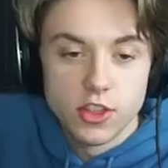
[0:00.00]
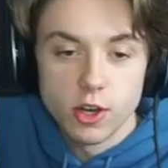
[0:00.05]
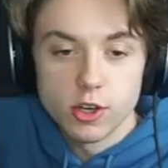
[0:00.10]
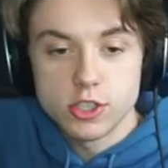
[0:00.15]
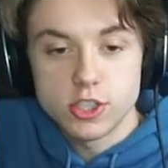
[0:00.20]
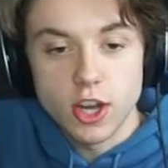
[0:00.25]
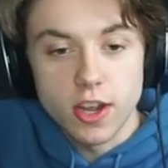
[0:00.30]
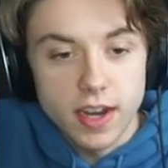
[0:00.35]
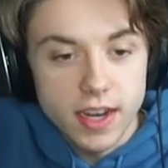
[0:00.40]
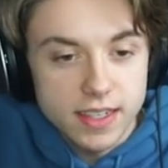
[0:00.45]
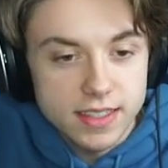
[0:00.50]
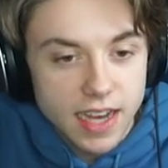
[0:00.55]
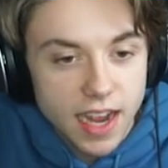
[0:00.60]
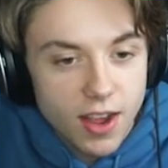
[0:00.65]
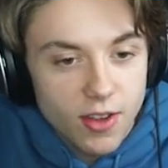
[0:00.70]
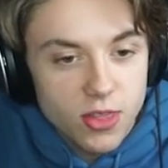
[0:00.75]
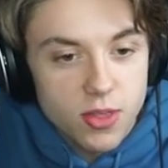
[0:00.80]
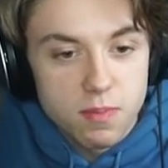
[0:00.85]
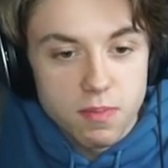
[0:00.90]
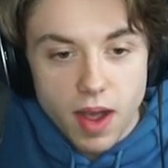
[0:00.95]
They're shutting
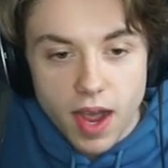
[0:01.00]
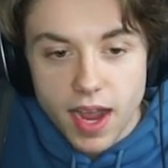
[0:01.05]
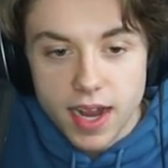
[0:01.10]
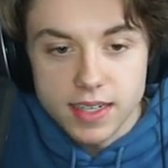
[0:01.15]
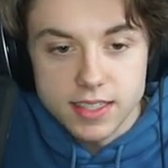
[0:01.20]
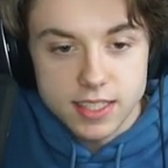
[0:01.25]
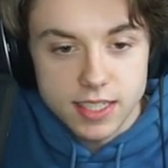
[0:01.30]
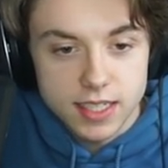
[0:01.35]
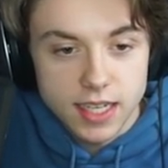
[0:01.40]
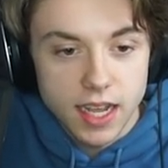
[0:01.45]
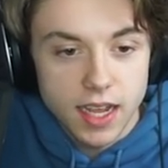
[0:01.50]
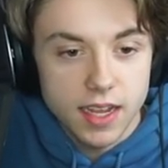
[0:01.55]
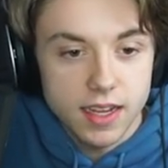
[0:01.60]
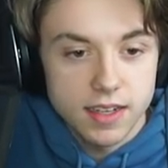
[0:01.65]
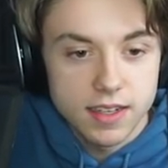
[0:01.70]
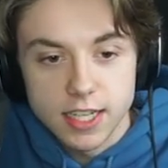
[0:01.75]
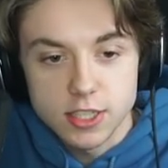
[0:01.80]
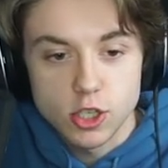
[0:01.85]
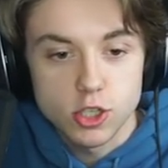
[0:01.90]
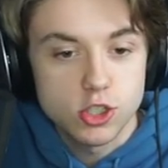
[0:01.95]
down the mine
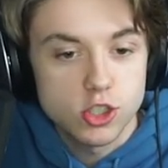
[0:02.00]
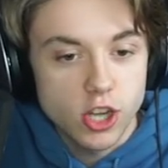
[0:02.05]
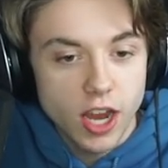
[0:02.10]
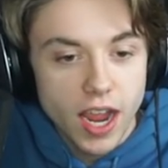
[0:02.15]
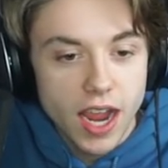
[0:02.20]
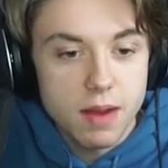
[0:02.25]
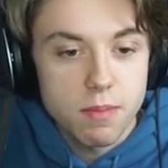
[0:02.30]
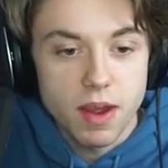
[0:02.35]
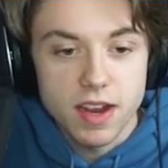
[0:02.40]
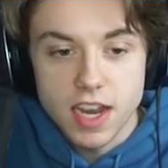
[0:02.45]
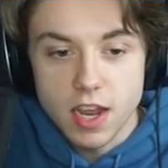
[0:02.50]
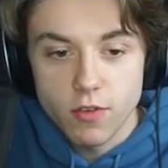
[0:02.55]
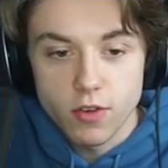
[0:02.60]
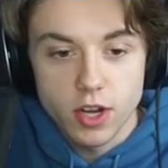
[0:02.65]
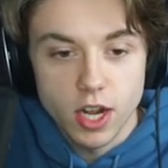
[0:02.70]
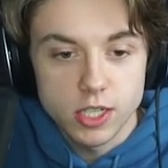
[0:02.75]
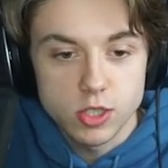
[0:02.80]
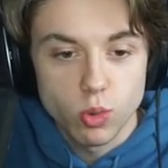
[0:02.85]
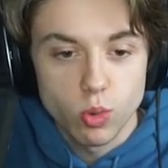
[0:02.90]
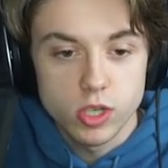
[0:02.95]
today. It's a shame I never
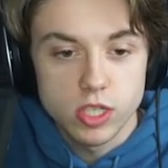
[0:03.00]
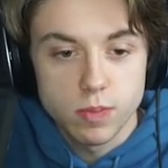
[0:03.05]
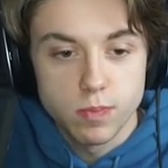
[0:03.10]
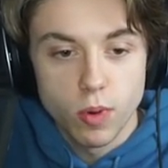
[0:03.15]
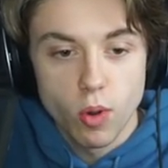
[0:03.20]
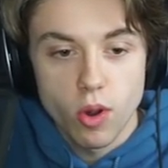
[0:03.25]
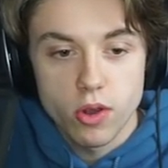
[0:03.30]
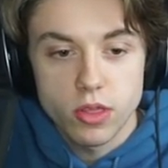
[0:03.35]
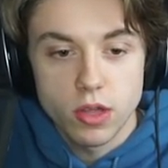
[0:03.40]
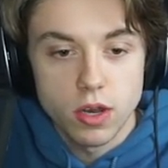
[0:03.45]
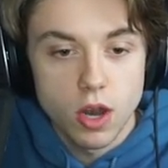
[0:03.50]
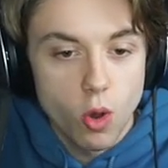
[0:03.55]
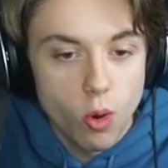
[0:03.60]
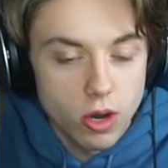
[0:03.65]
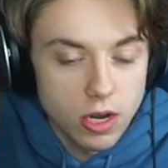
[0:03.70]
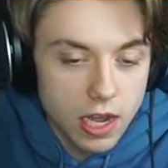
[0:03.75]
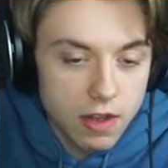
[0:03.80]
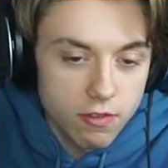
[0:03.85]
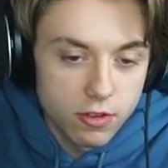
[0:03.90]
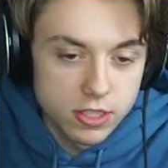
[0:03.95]
got to explore the
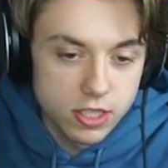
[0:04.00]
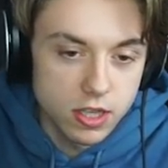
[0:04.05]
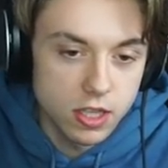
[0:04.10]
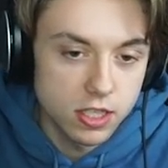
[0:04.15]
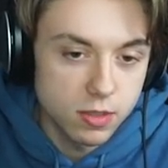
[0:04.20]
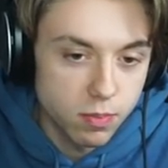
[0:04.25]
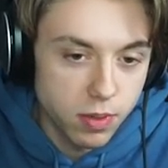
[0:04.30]
lower levels of this